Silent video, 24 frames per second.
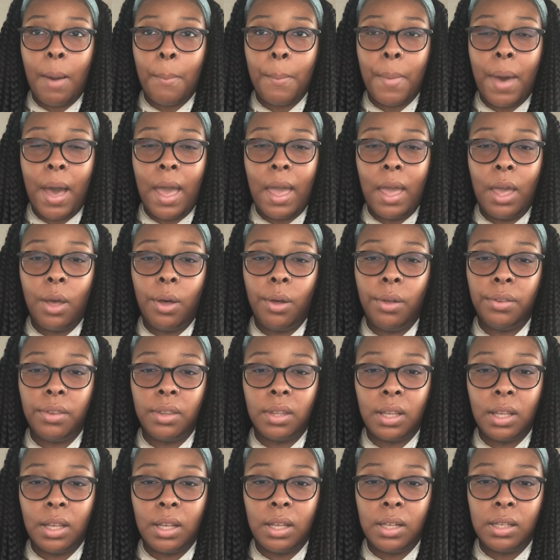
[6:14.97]
my
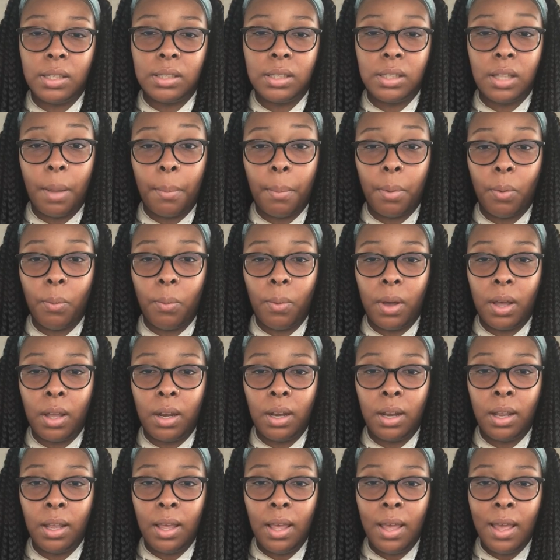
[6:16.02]
health is number
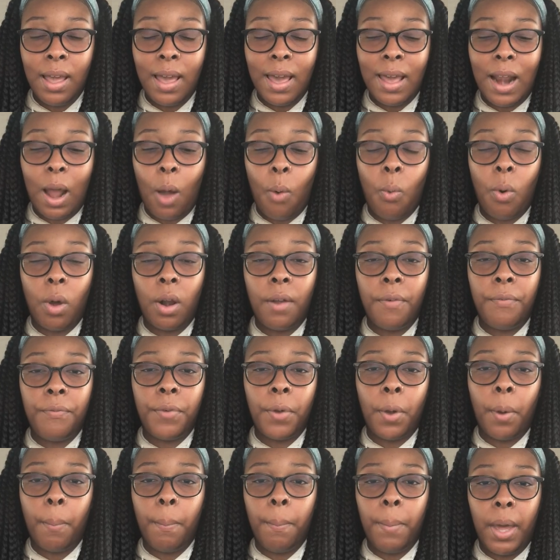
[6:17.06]
one, and I want to
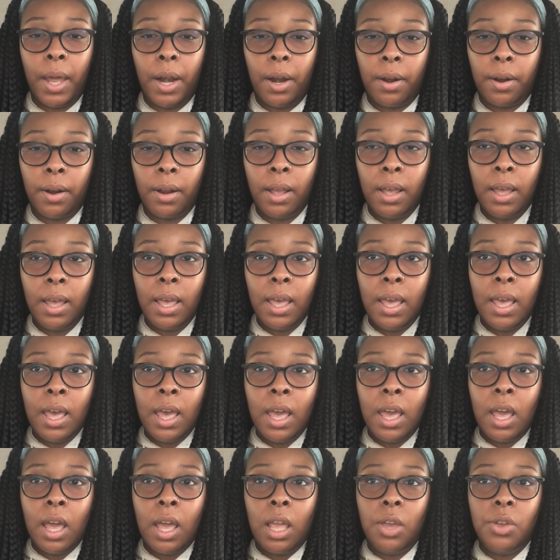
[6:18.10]
feel better.
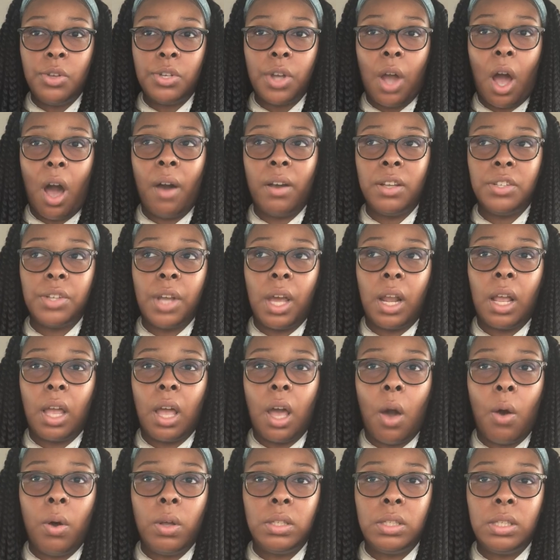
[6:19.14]
You should always try to
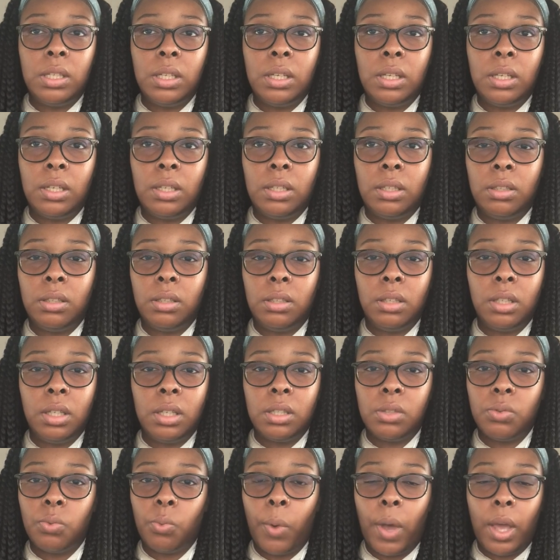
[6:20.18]
go into
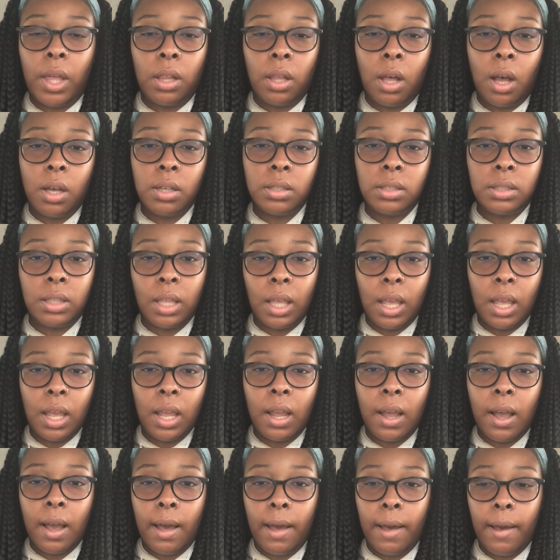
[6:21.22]
this weight loss
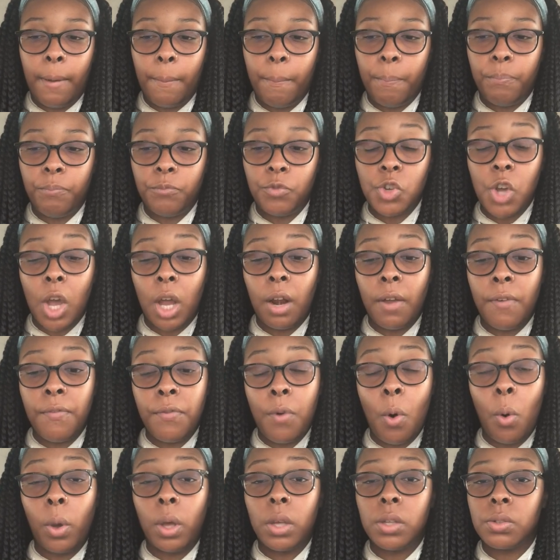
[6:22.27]
thing, trying to
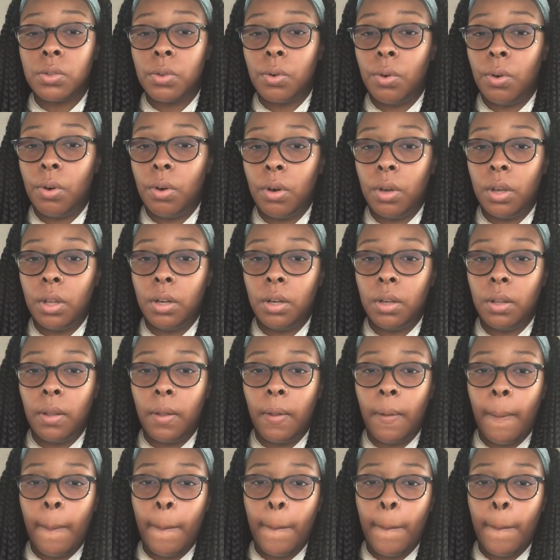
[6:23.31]
focus on